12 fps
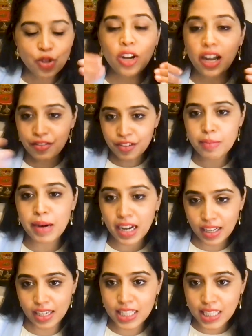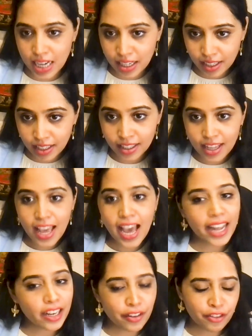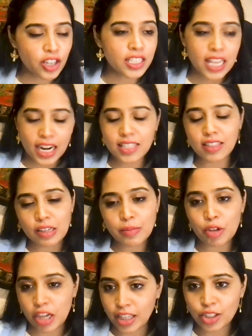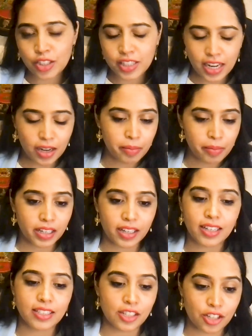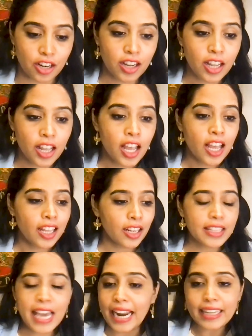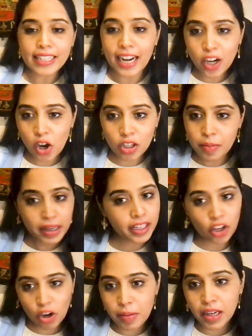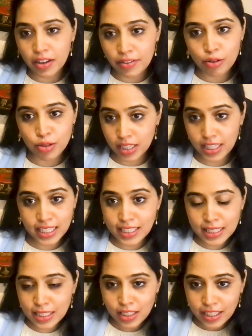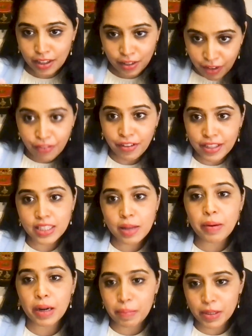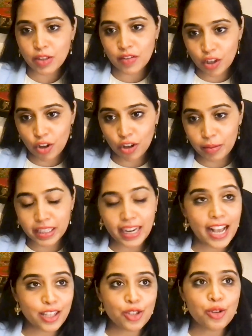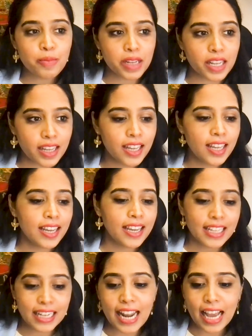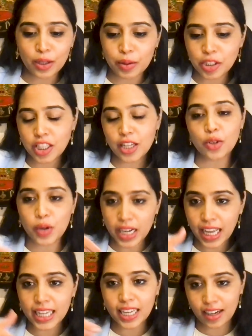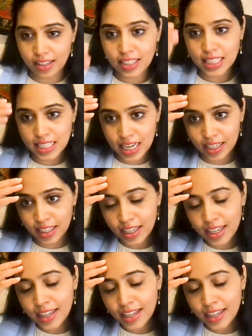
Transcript: confirm our understanding. And of course, there are certain protections that are built in, etc. Now, the entire document cannot be confusing. It defeats the purpose of the document. It has to be in a language that you and I can understand.